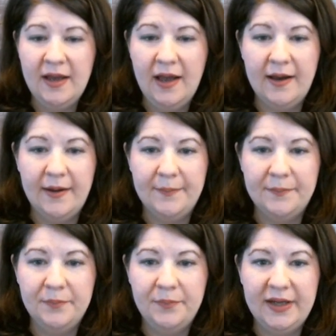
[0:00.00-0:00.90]
um,
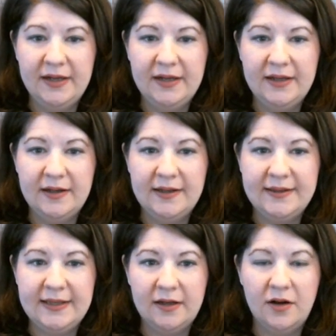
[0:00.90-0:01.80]
but I
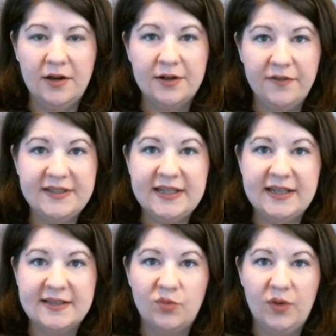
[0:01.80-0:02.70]
think gone are the
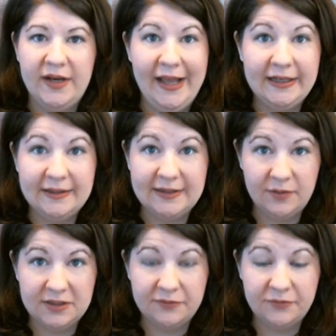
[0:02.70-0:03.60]
days when anything
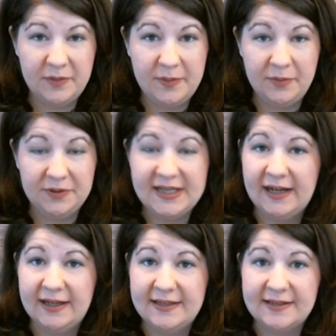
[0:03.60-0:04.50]
with a Free People
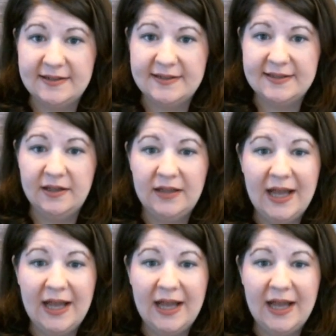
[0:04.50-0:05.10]
tag is going to sell.